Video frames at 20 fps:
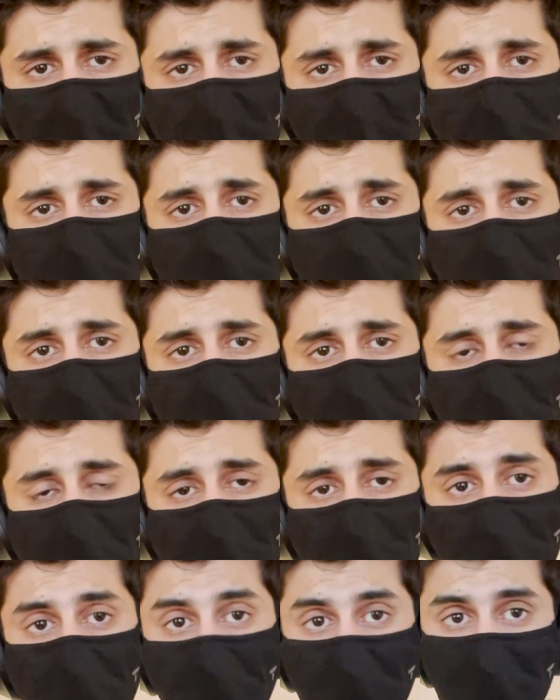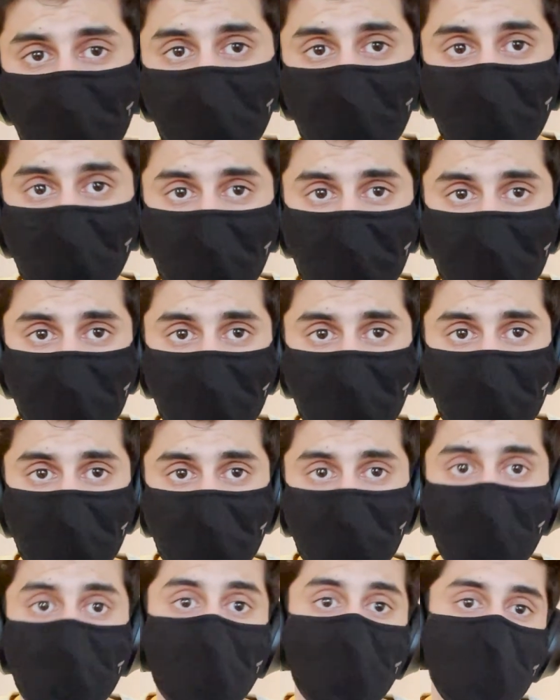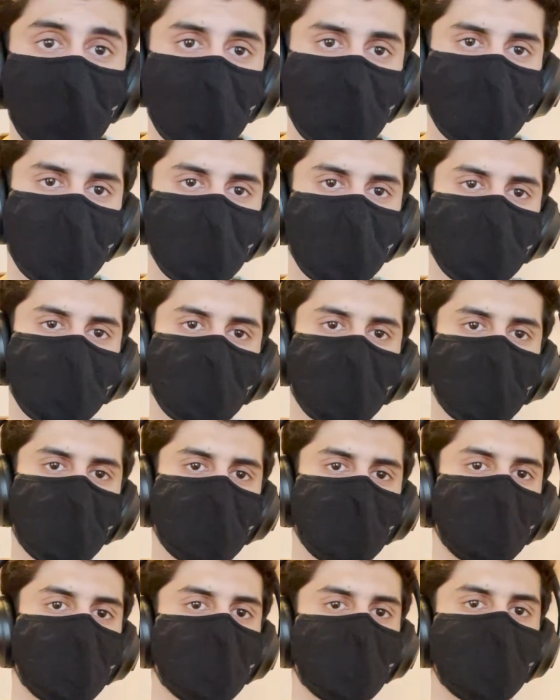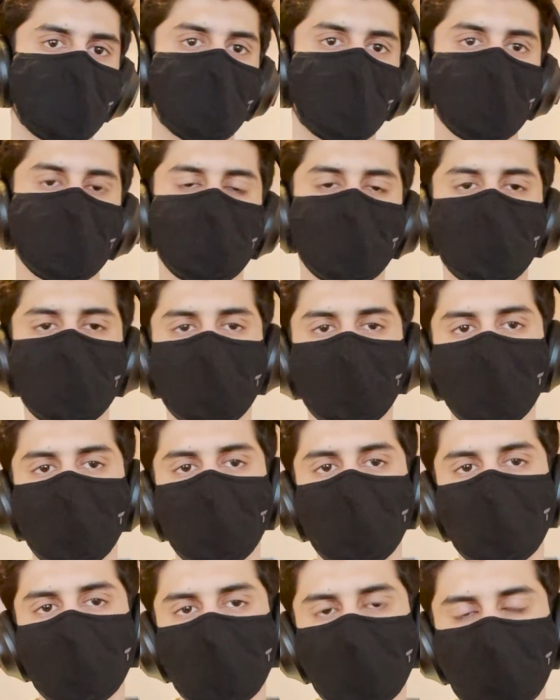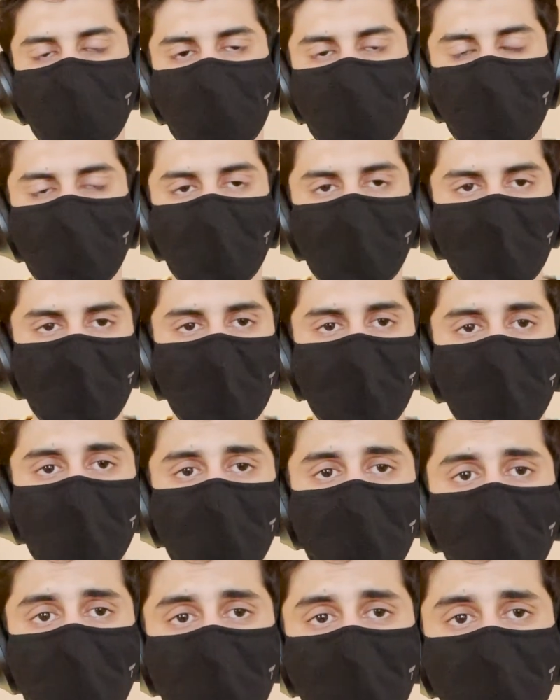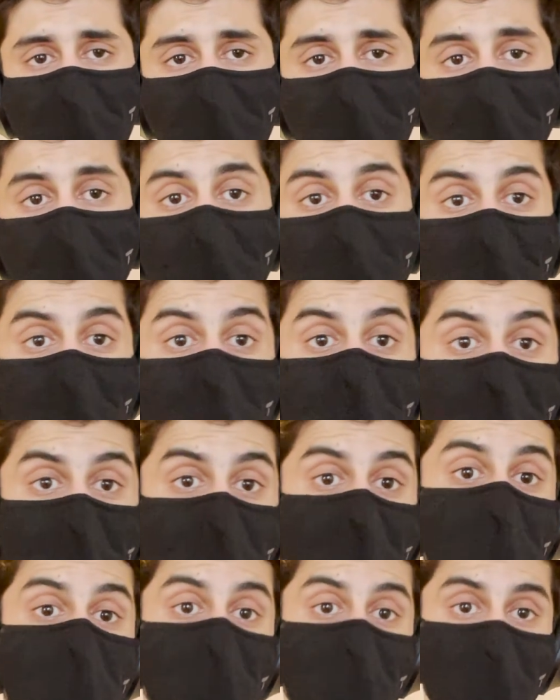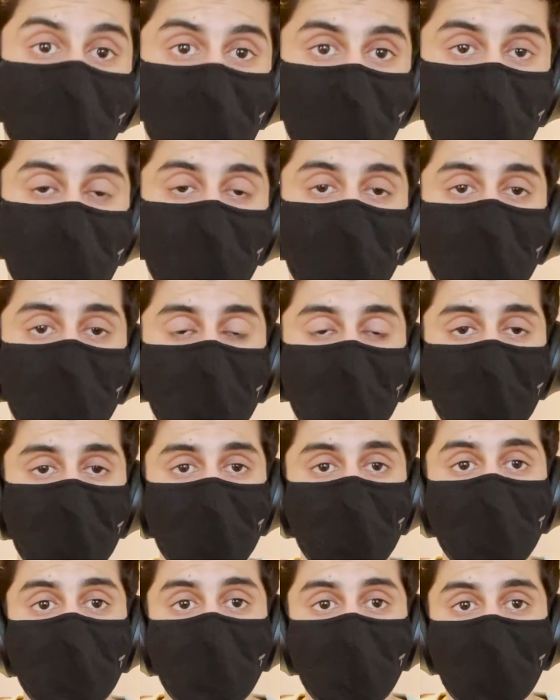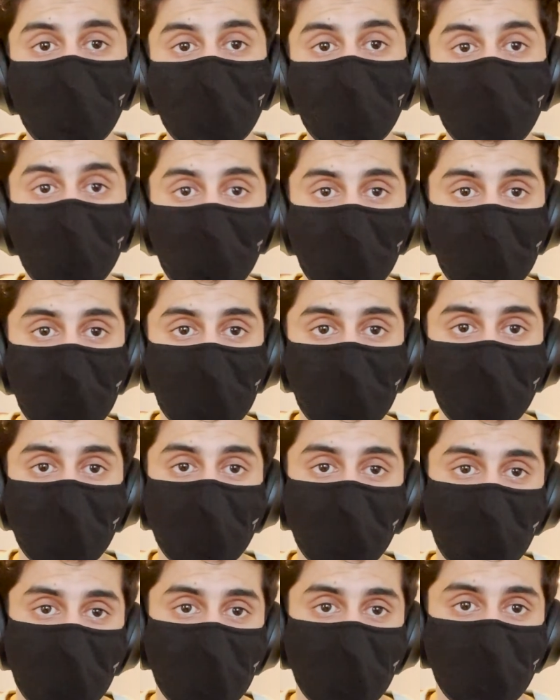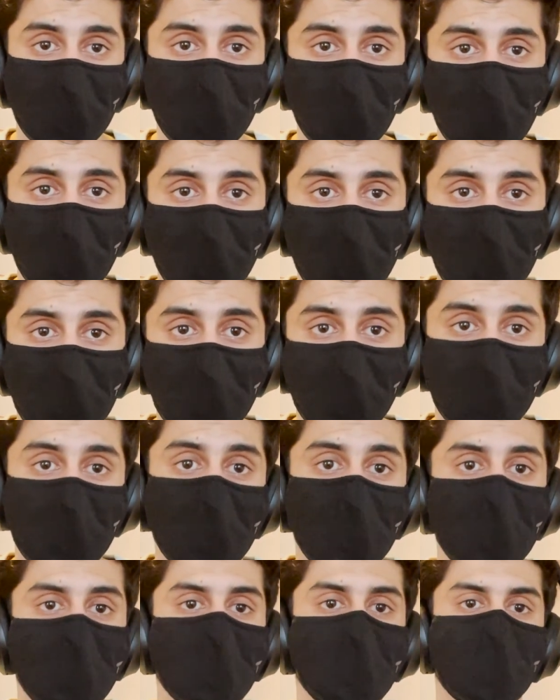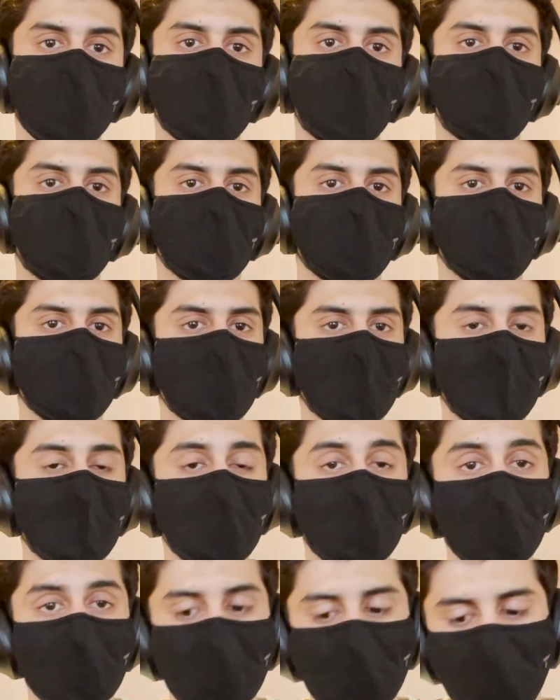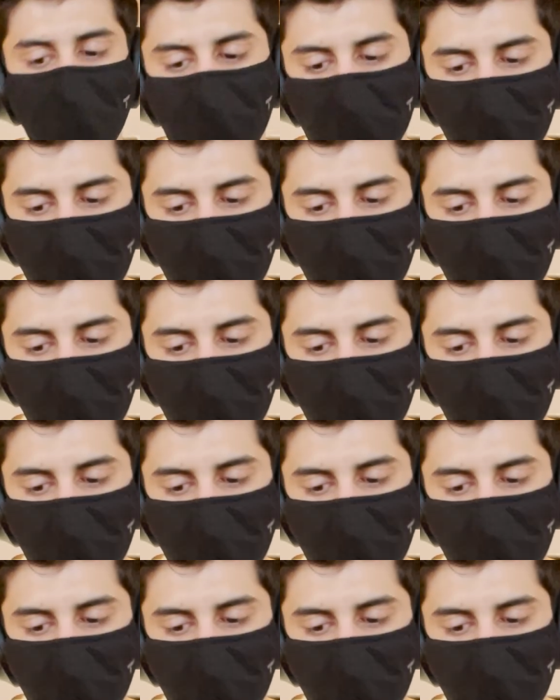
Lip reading: So in 1990 they brought the first benefit regarding purchase of electric vehicle, that they removed all import